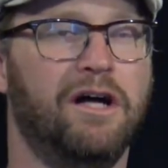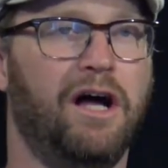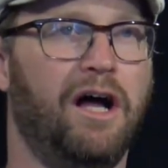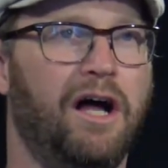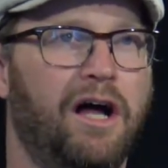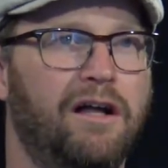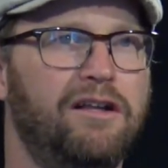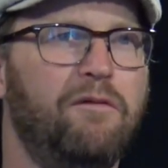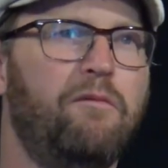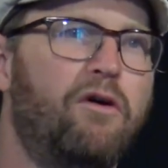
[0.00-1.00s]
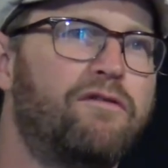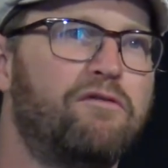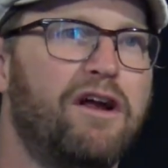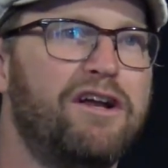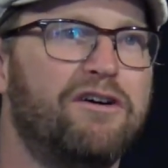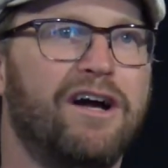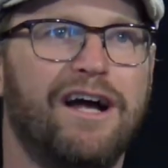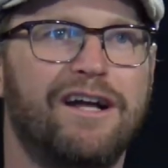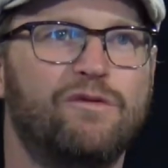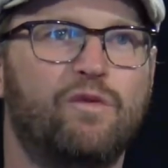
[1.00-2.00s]
uh, a little bit more of a
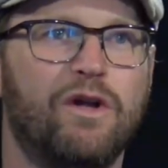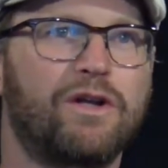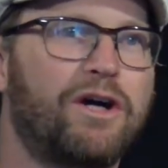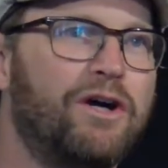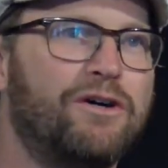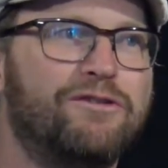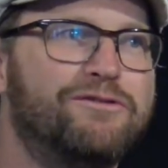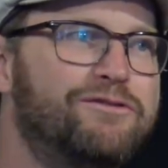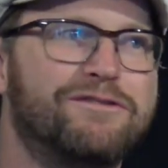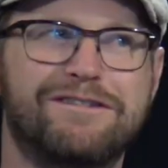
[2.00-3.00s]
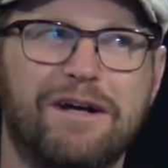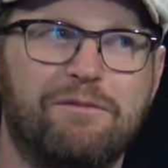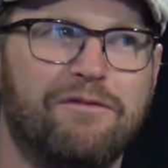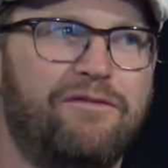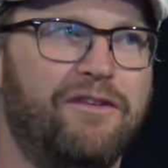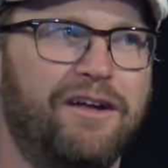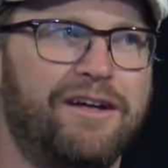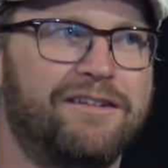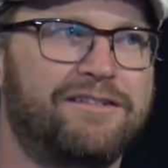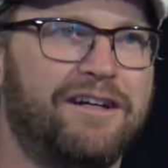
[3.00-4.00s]
Radiohead, Wilco type of
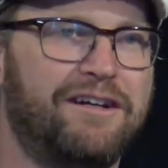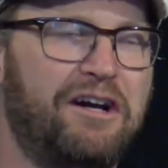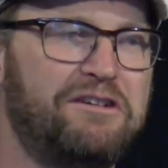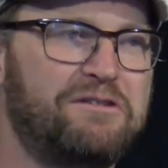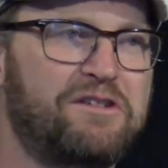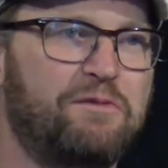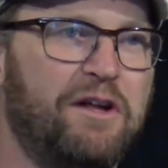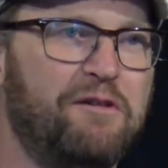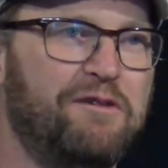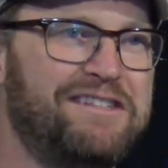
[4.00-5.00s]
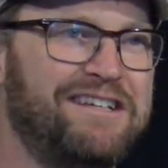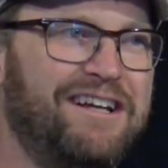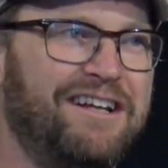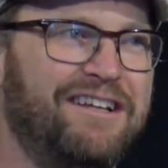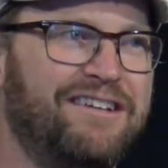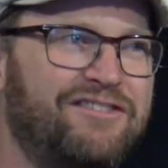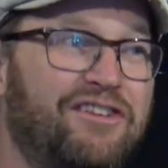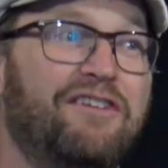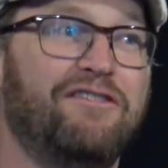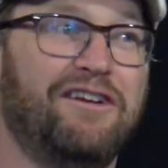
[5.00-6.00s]
thing. It's kind of hard to explain, but uh,
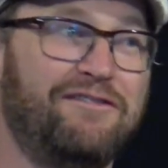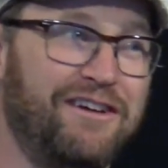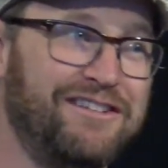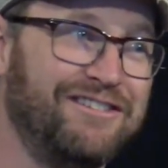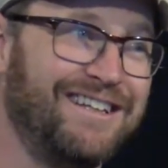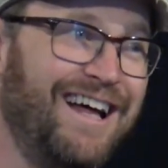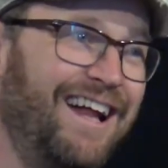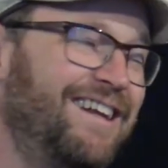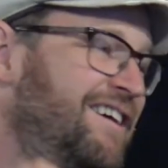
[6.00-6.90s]
still having a lot of fun doing that.